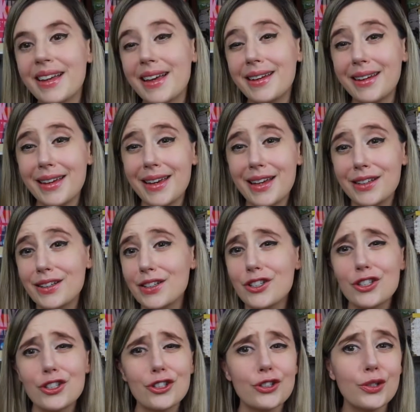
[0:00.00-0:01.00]
And again,
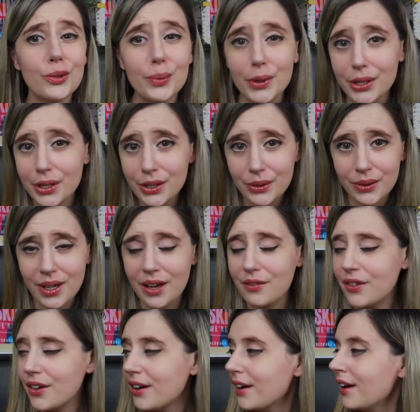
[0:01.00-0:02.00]
super cute
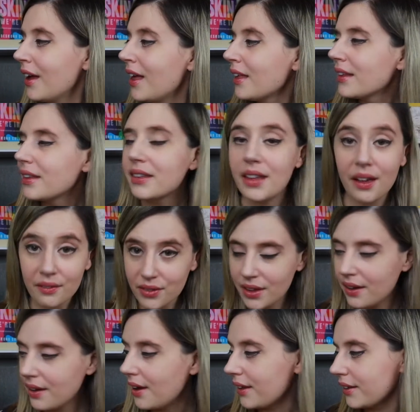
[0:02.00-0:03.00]
cover. Love the
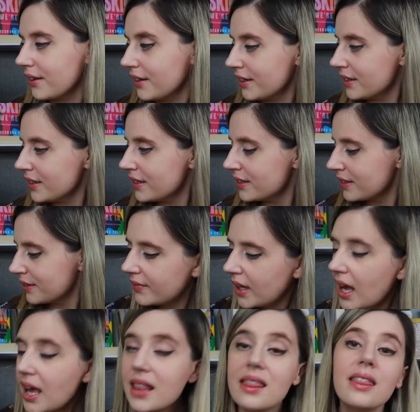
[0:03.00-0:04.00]
colors
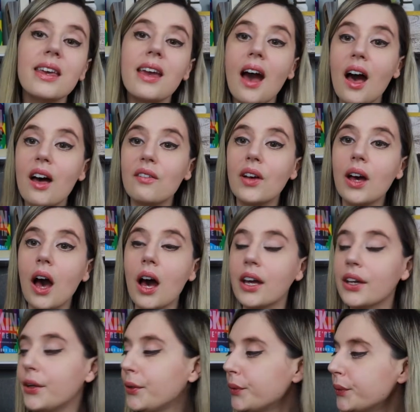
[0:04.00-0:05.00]
and the
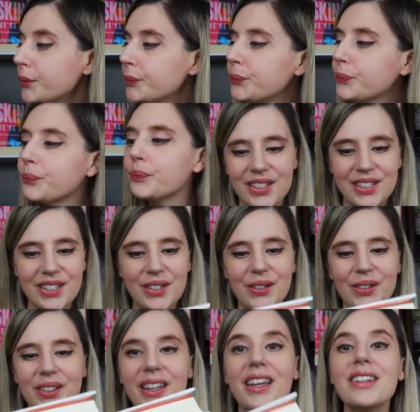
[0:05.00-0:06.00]
avocado.
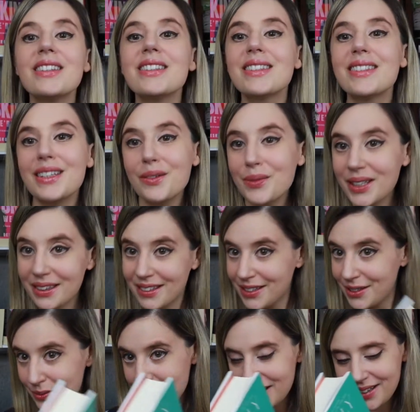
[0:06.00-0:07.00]
So let's see what
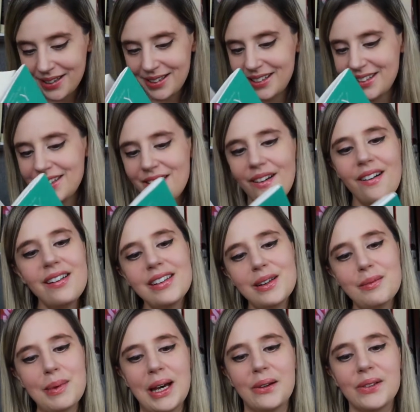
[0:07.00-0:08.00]
this one is all
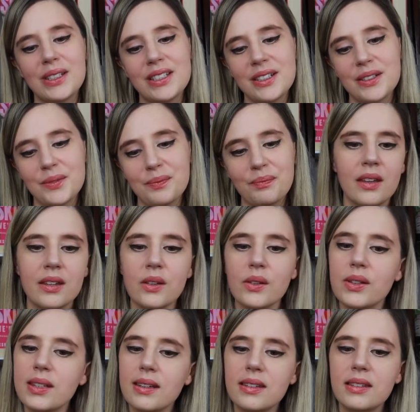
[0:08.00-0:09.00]
about. So
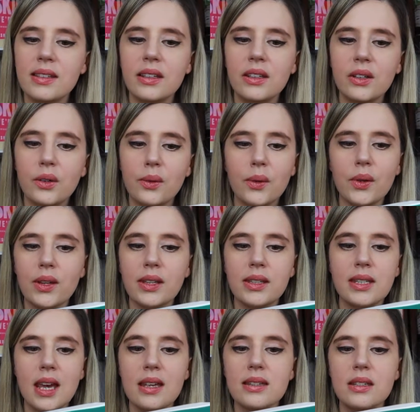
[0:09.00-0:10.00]
16-year-old
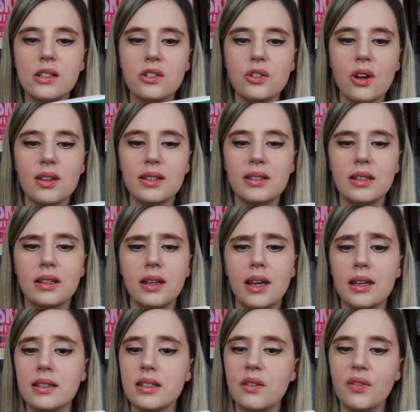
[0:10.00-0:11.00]
Tessa Johnson
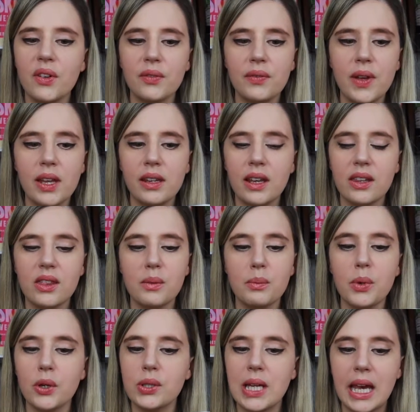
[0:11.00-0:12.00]
has never felt like the
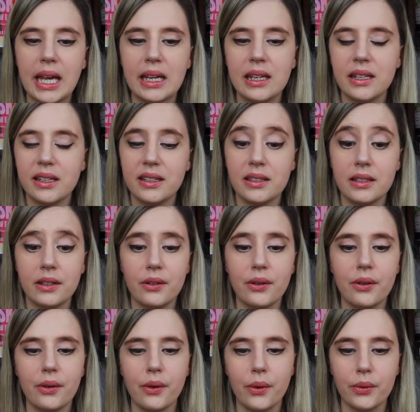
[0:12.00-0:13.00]
protagonist in
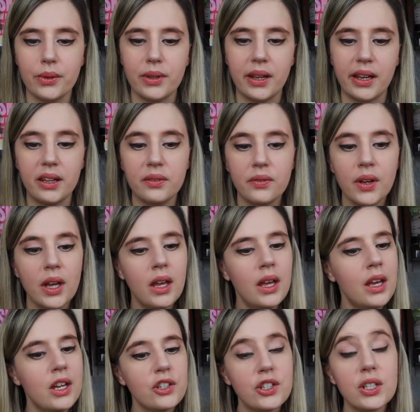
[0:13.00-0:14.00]
her own life.
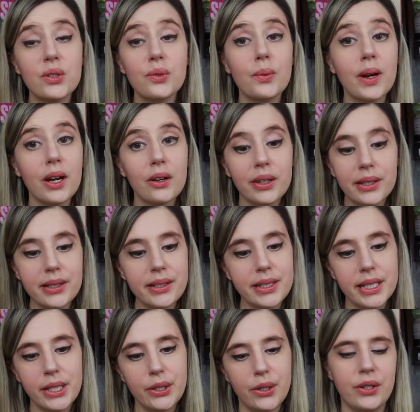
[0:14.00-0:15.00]
She's rarely
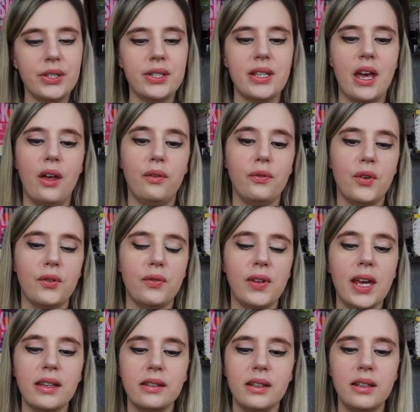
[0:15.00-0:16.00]
seen herself
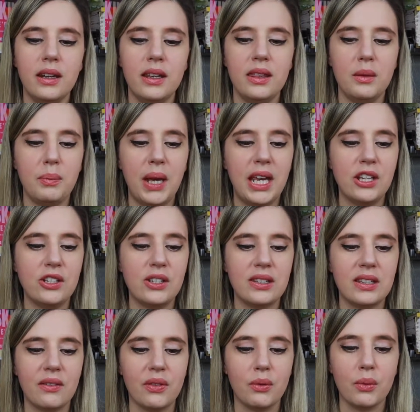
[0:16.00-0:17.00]
reflected in the pages
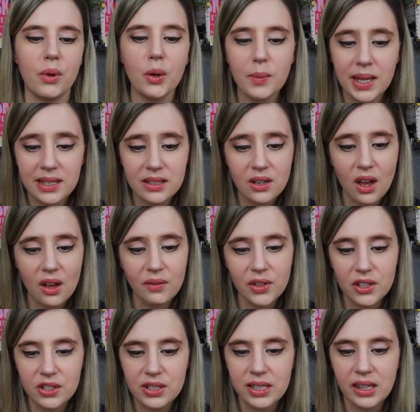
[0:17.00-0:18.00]
of the romance
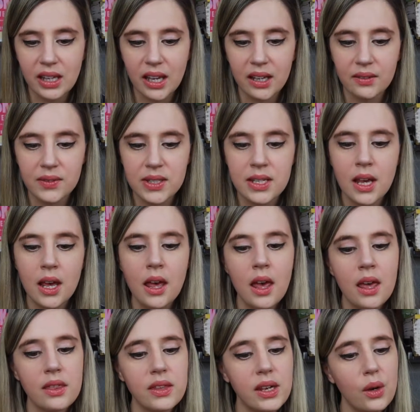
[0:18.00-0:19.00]
novels she loves.
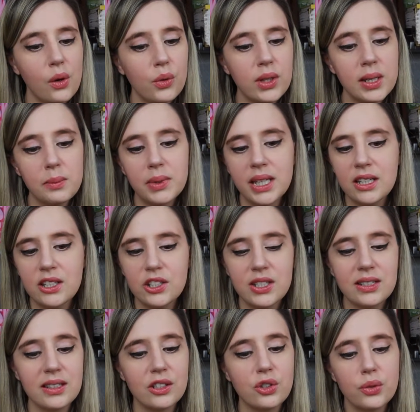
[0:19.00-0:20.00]
The only place
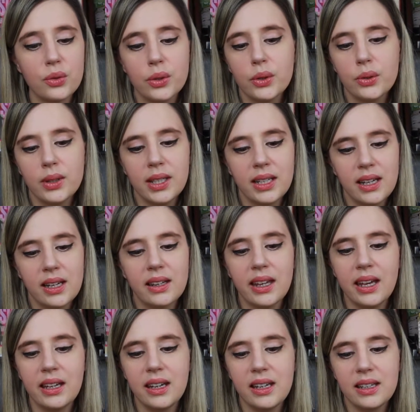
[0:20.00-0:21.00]
she's a true leading
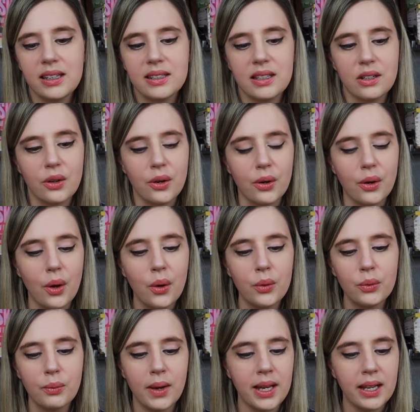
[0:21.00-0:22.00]
lady is in her
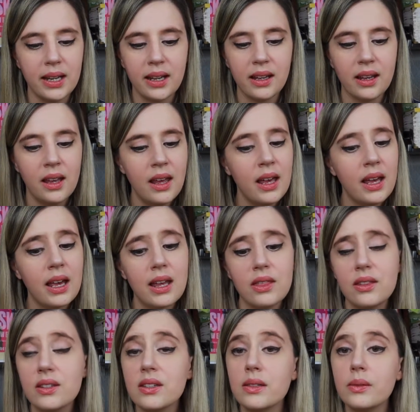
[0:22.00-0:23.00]
own writing, in
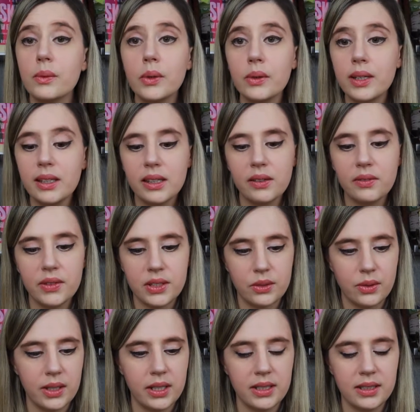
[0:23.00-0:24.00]
the swoony love
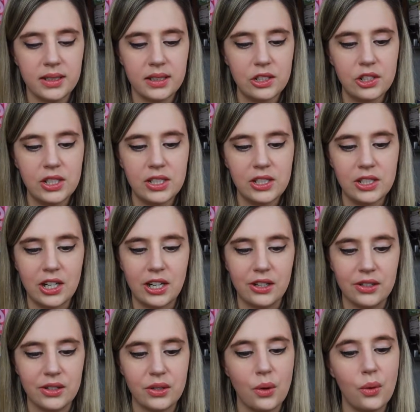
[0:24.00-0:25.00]
stories she
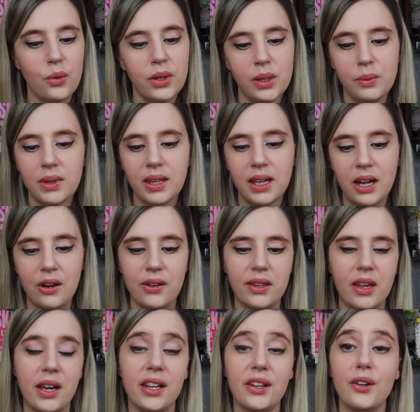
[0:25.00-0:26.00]
shares only with
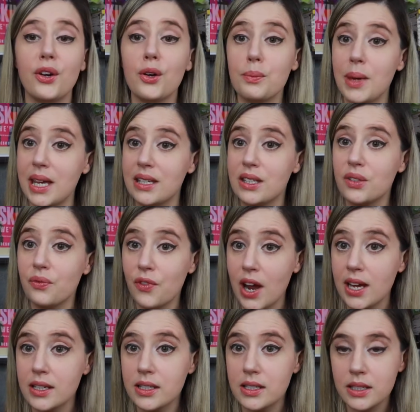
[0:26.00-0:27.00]
Caroline, her best
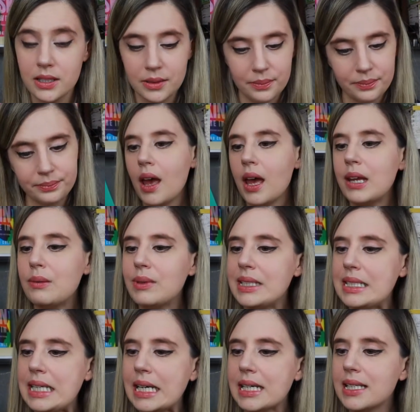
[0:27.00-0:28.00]
friend. and when
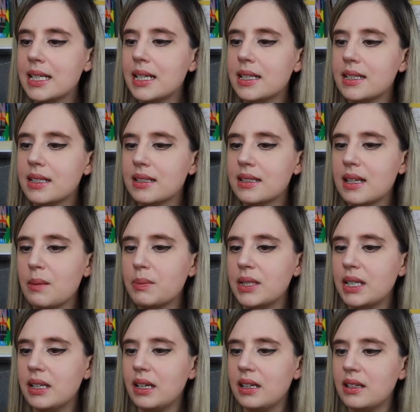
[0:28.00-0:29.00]
Tessa is
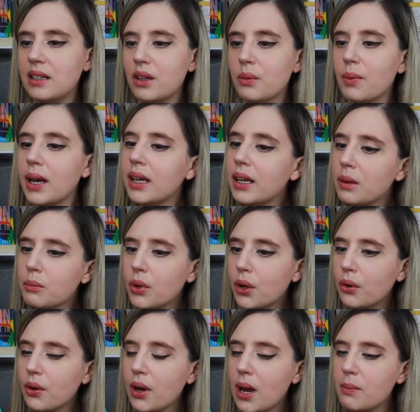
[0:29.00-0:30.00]
accepted into the writing
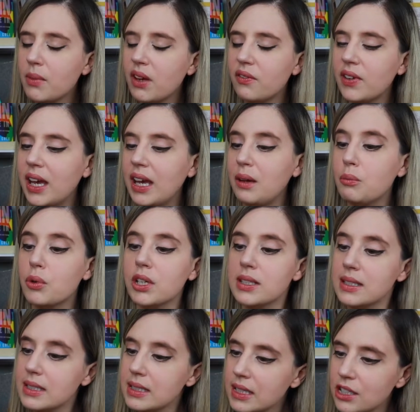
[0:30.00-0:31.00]
program of a
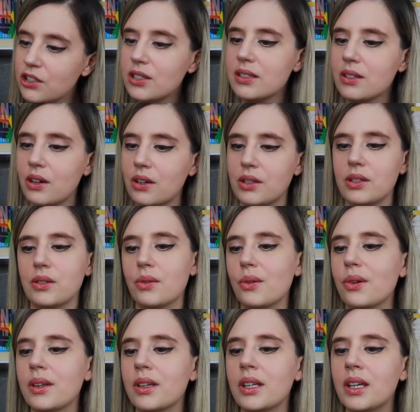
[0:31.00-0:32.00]
prestigious art
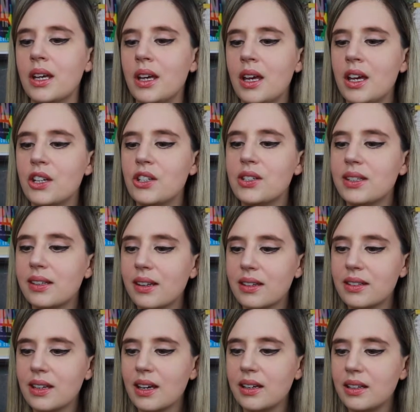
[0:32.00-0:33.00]
school, she's
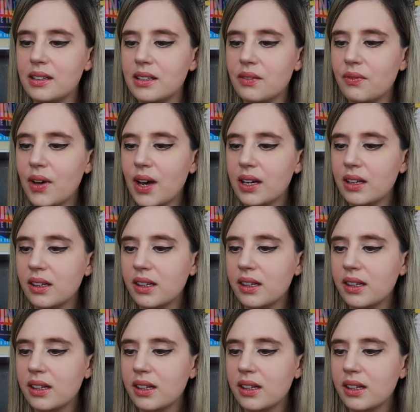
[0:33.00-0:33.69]
excited to finally